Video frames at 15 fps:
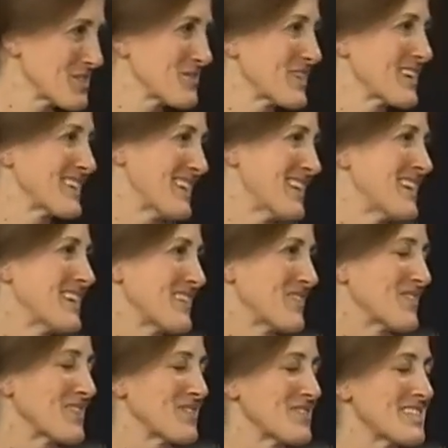what, yeah.
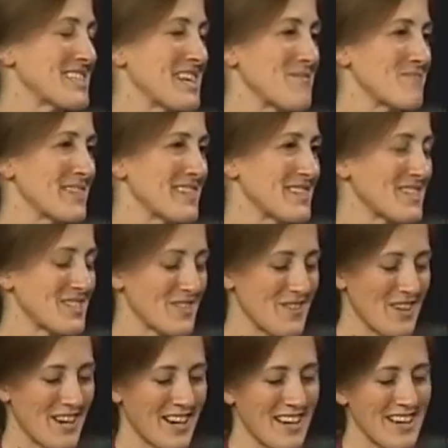where we're stepping,
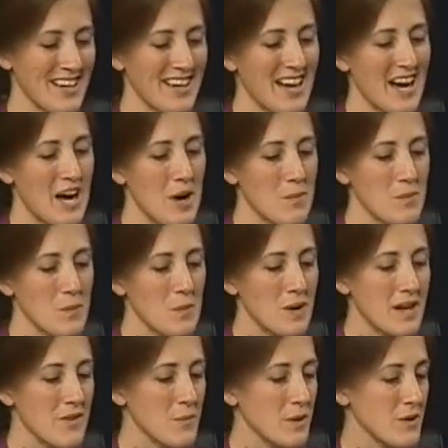sure. Um,
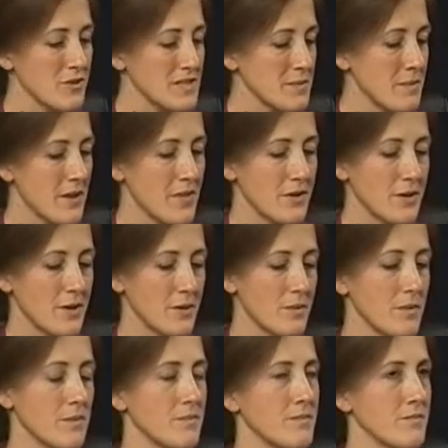what, are, what are some
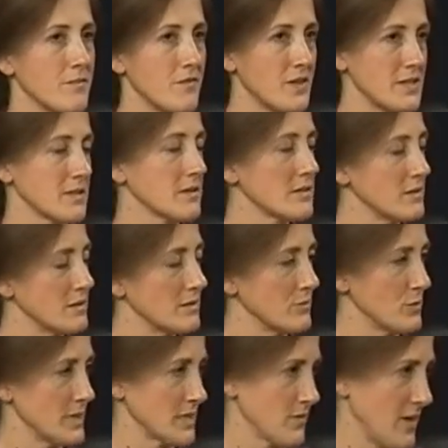other physical
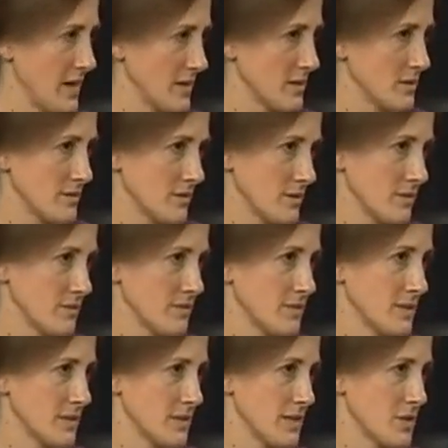risk factors? Well,
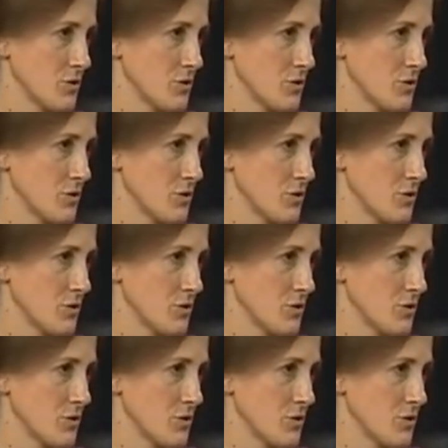one thing